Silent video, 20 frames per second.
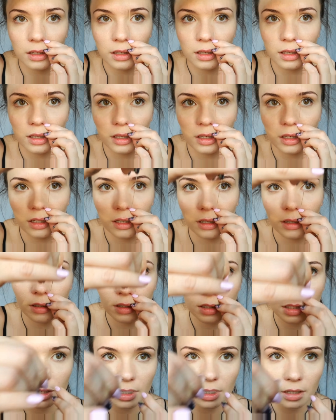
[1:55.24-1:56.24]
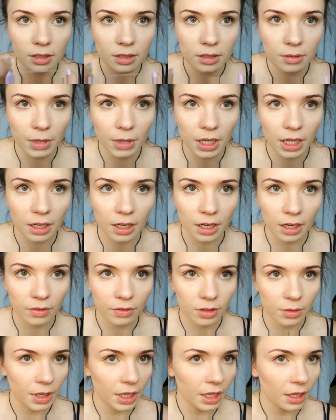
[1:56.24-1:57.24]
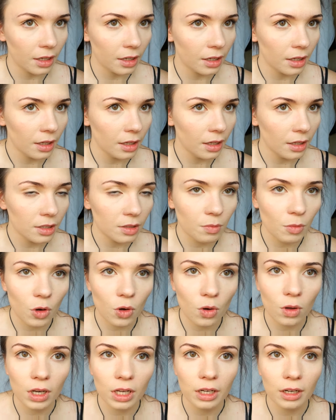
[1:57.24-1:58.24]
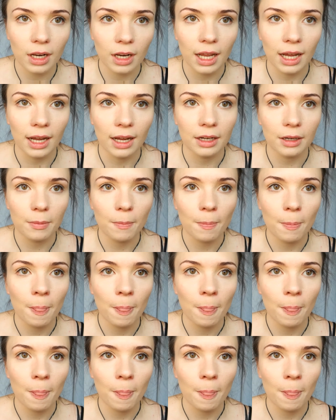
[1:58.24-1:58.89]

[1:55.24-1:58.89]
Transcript: And just make enough to make a small little line.